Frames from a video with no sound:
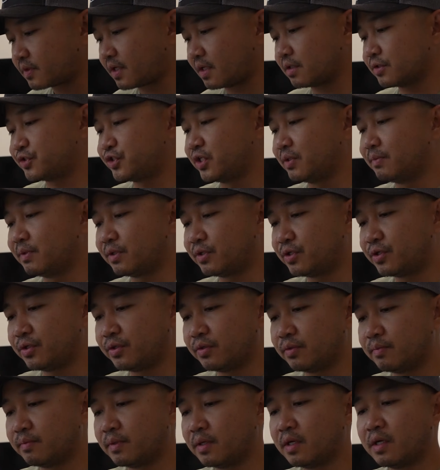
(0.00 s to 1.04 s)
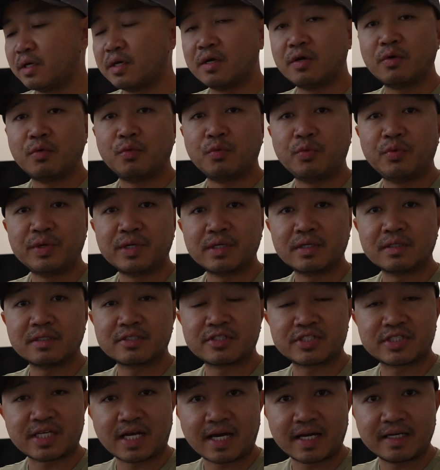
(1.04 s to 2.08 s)
Simucube wheel
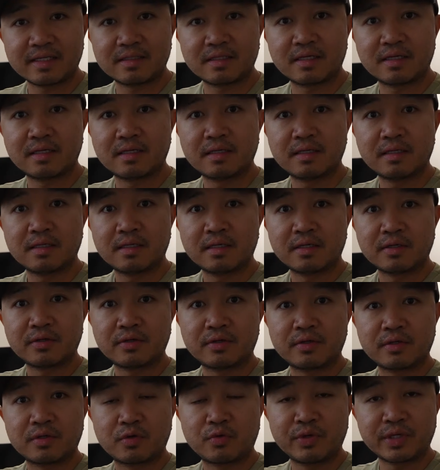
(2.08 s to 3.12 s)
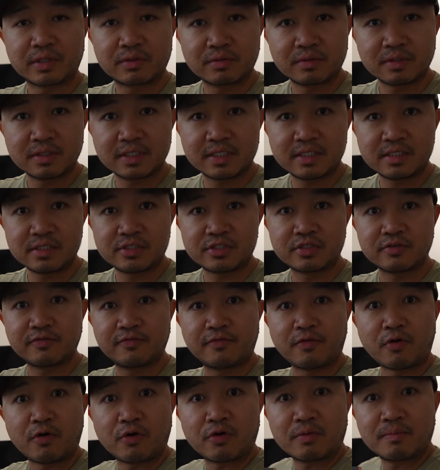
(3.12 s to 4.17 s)
side quick release
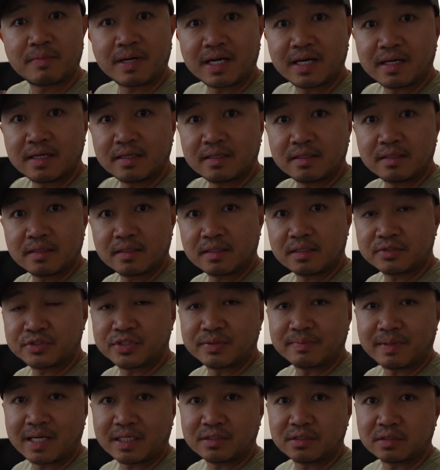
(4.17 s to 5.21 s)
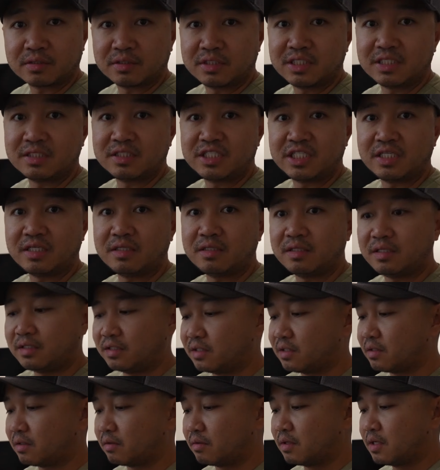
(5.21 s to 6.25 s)
for my Simagic GT
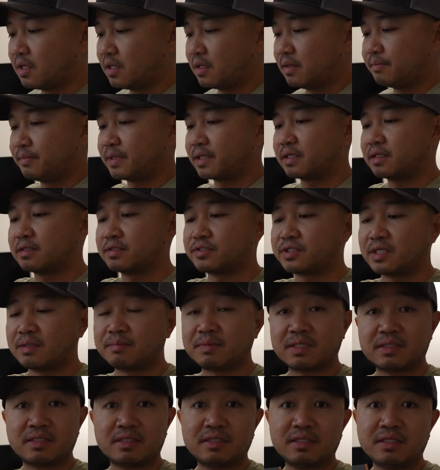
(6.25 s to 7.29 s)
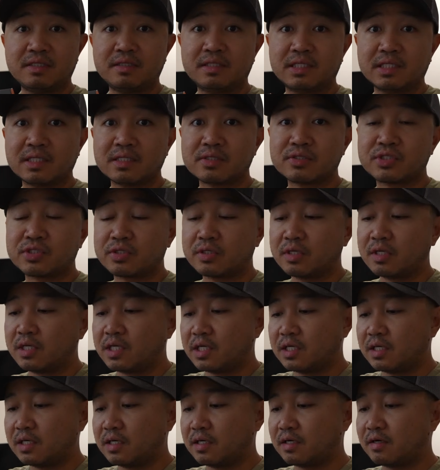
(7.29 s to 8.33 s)
Neo, because I'm gonna need this
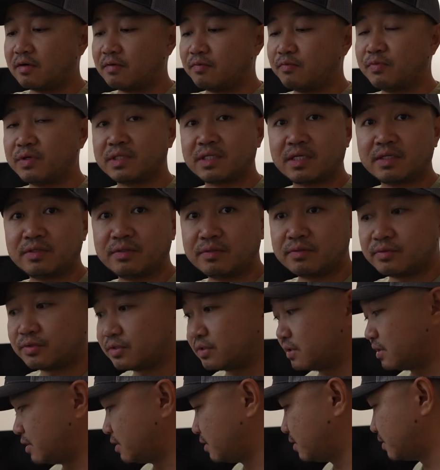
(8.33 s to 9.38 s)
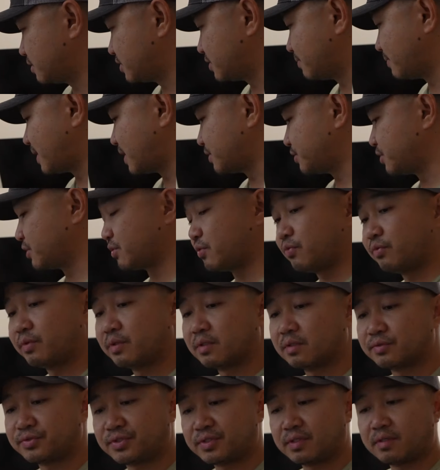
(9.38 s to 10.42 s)
when I use the Simagic
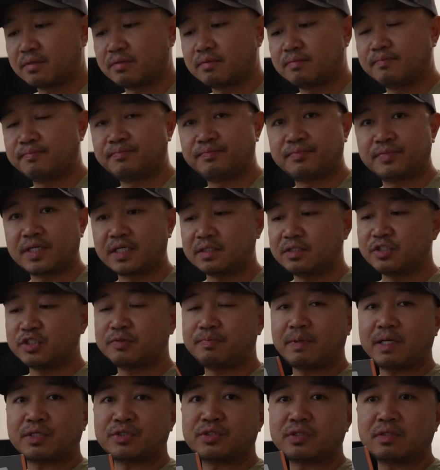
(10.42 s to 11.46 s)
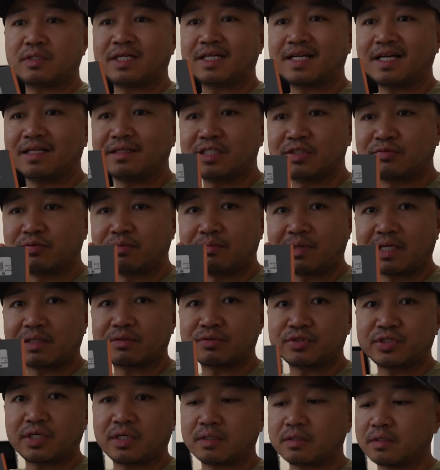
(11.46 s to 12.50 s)
wheel. So nothing special. I got this from Micro
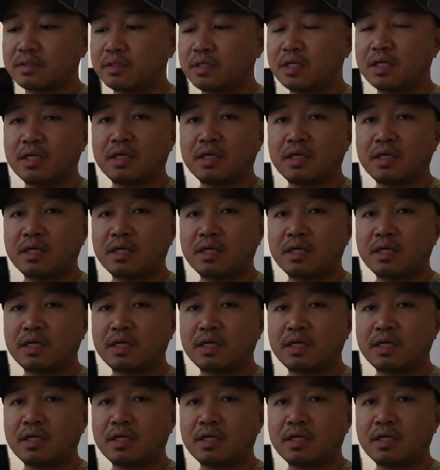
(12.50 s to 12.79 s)
Center.